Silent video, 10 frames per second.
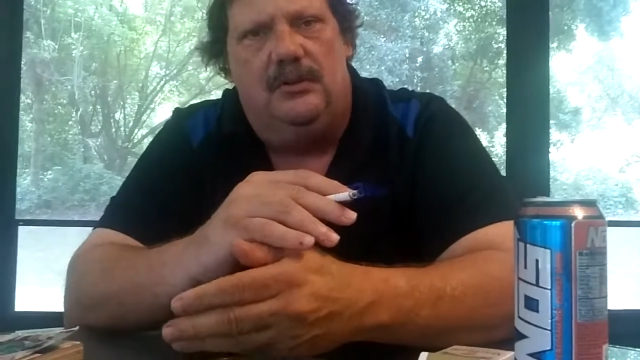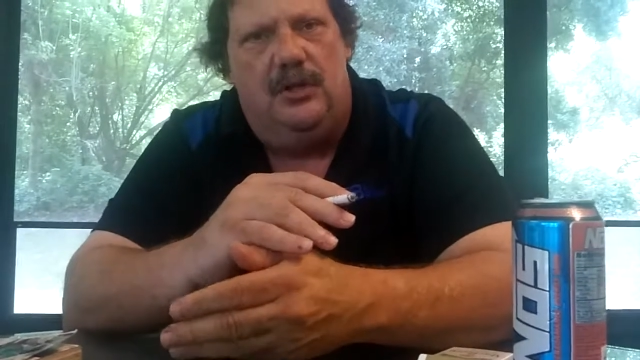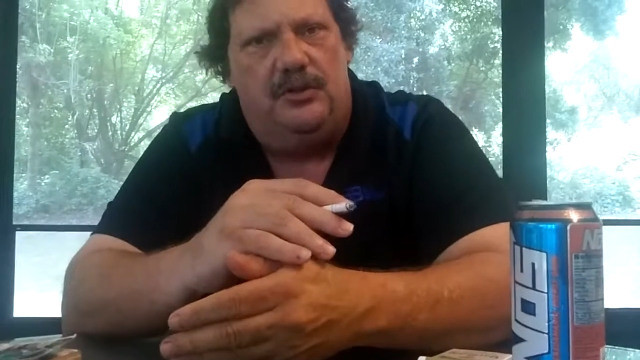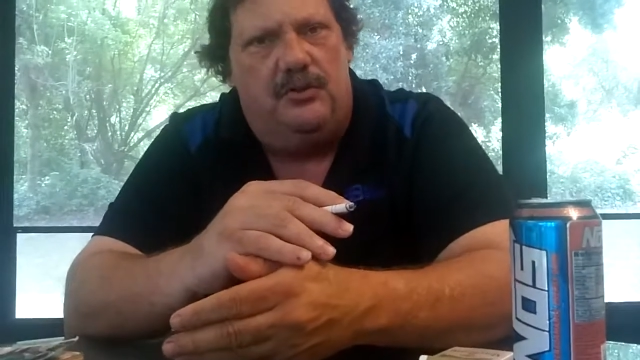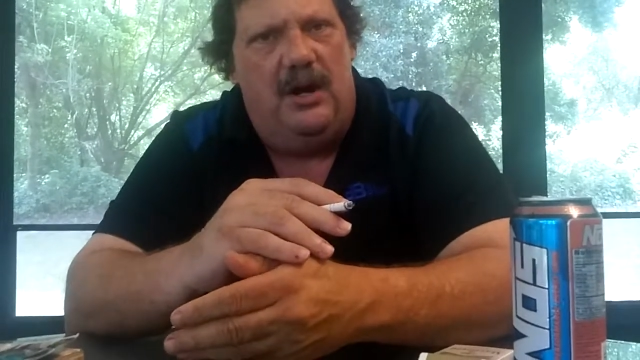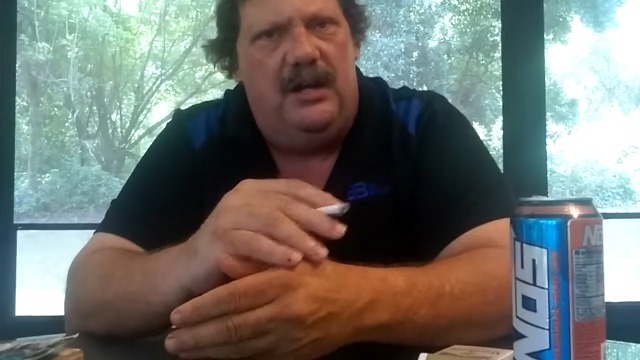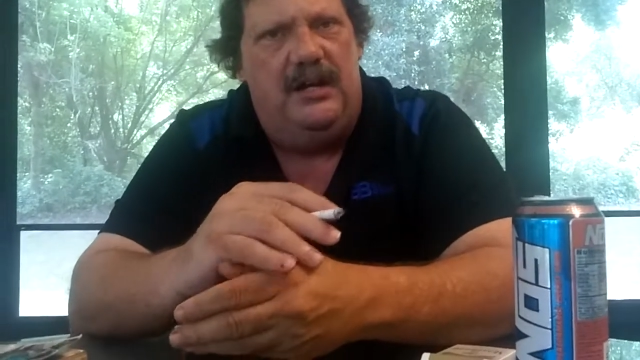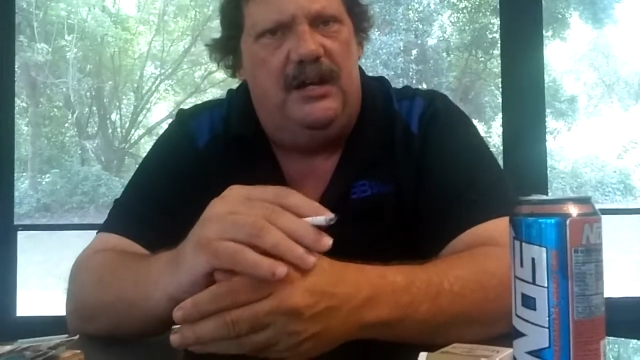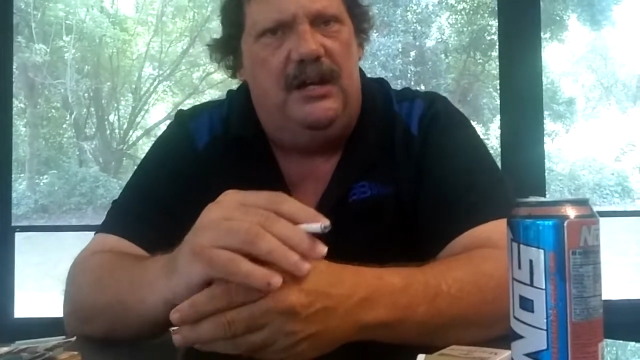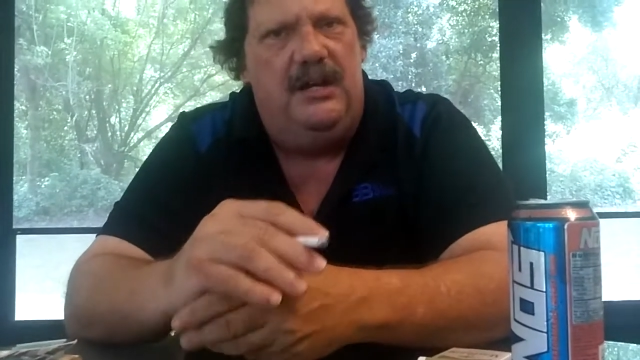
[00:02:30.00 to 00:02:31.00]
good crank
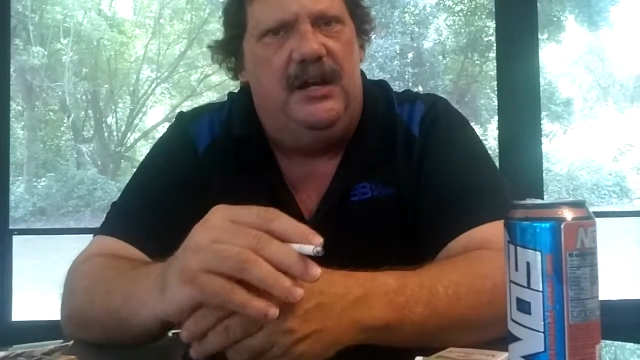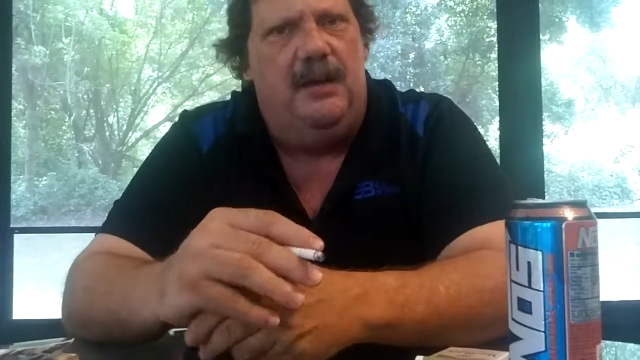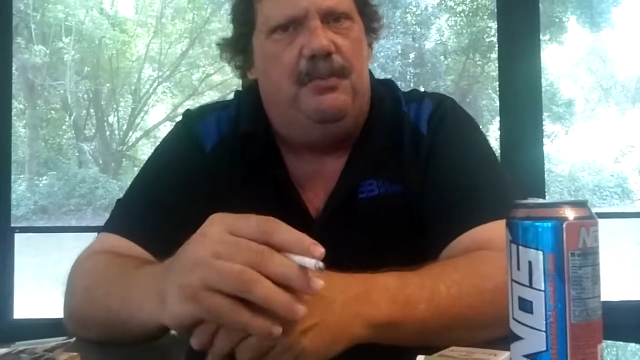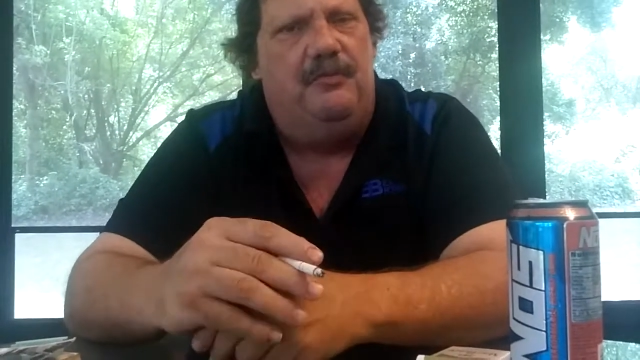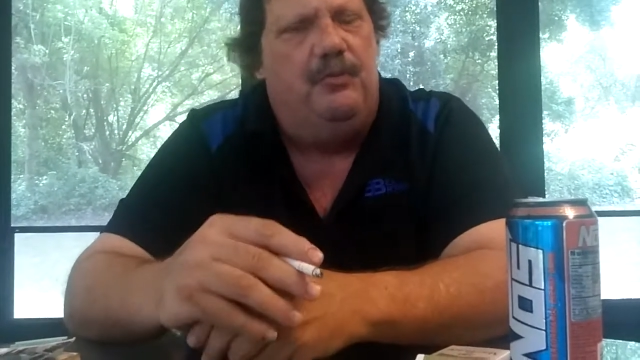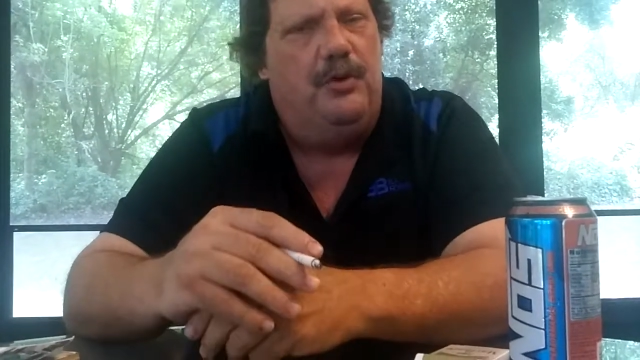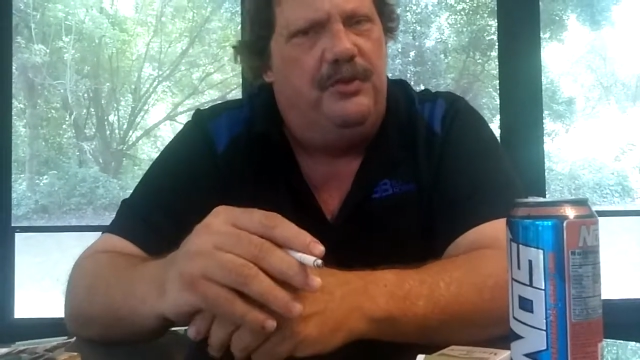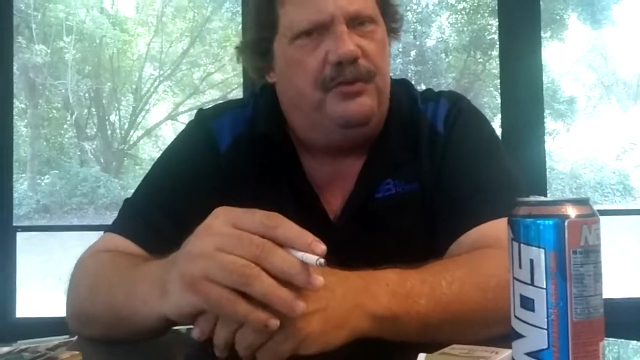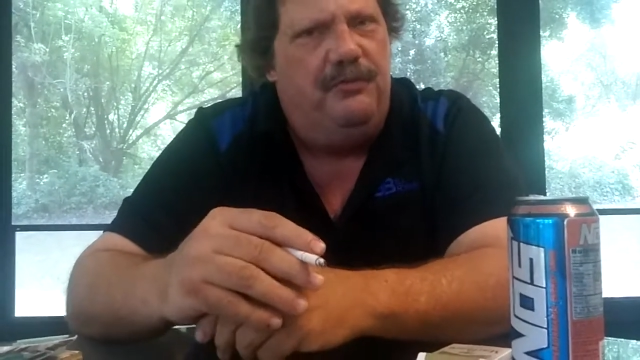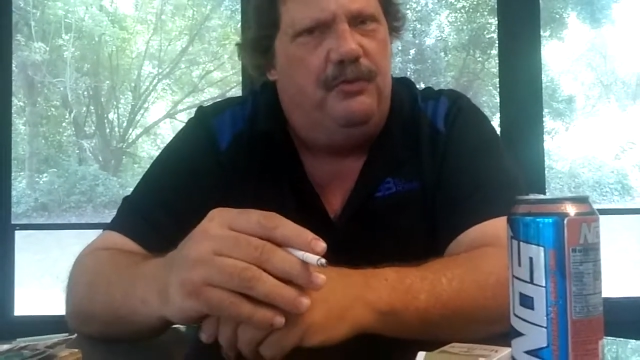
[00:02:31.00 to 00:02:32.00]
in it. I put
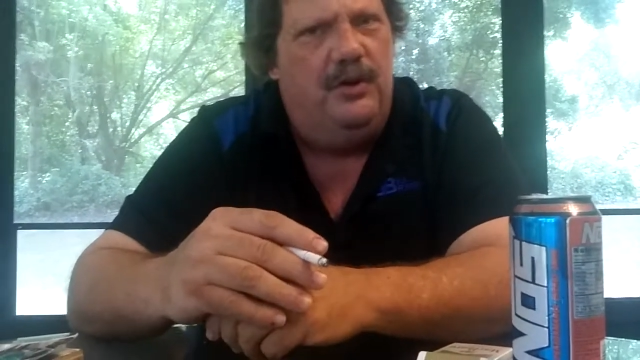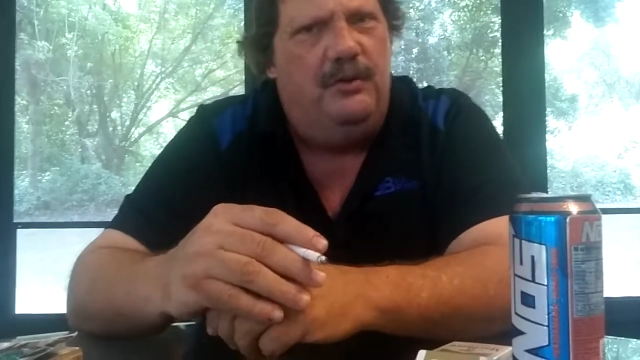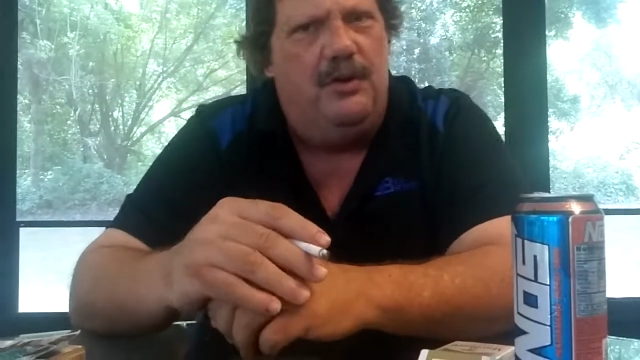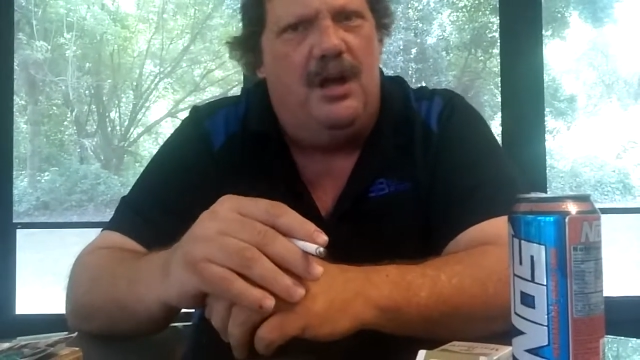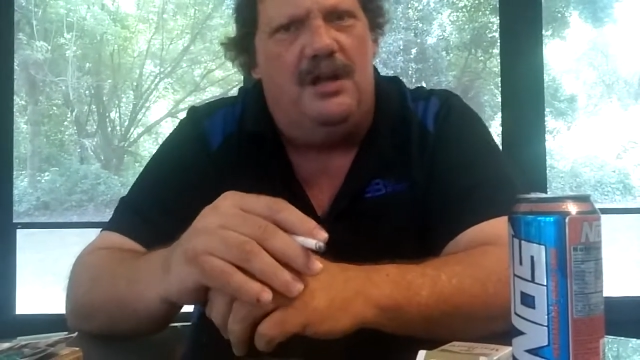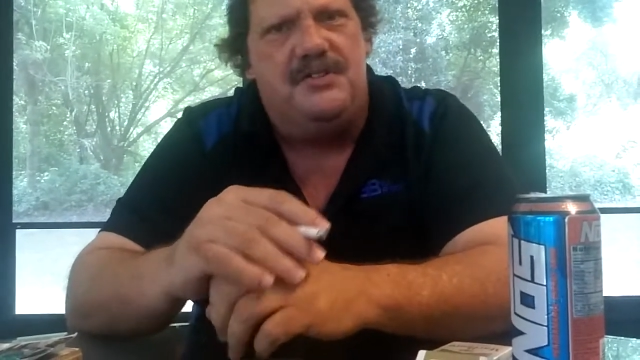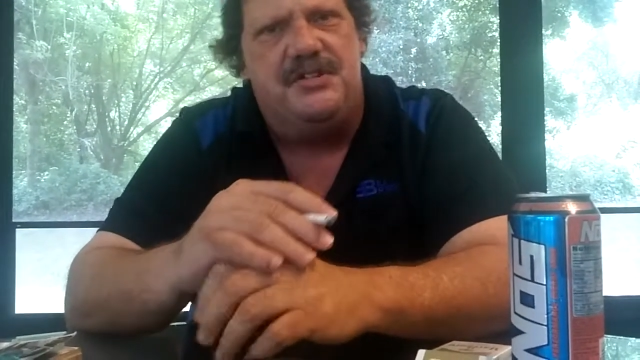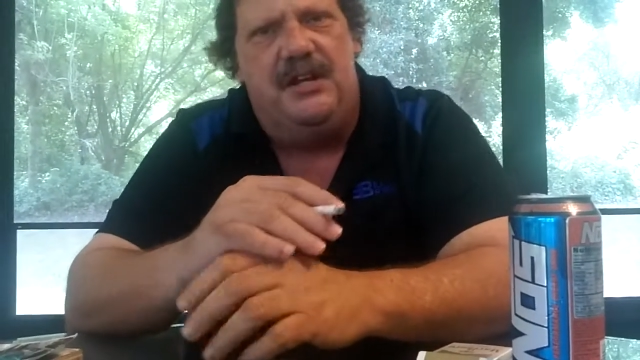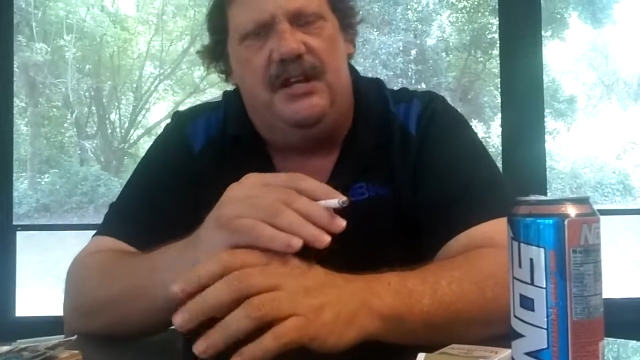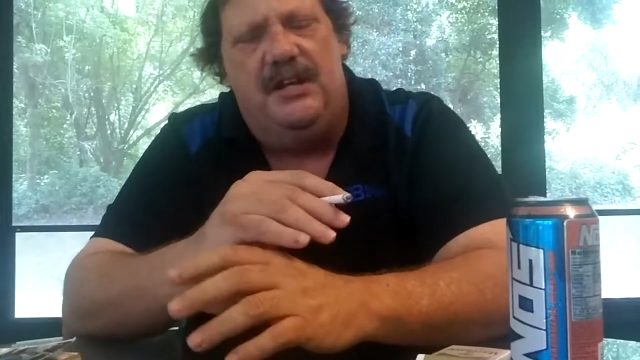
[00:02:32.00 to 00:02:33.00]
4340 rods
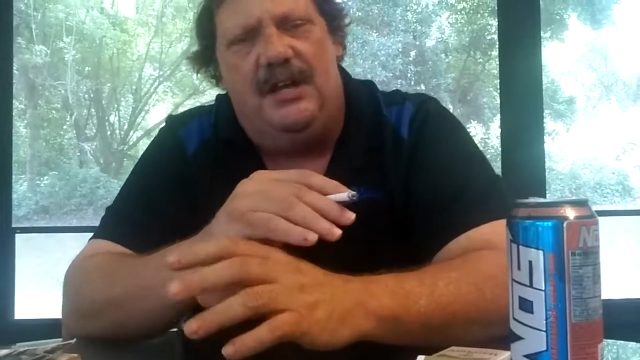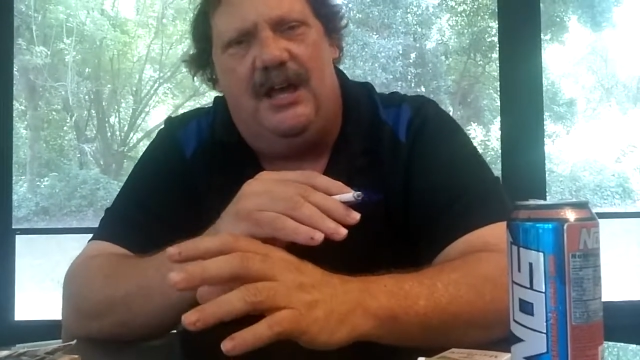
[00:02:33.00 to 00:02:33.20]
in it.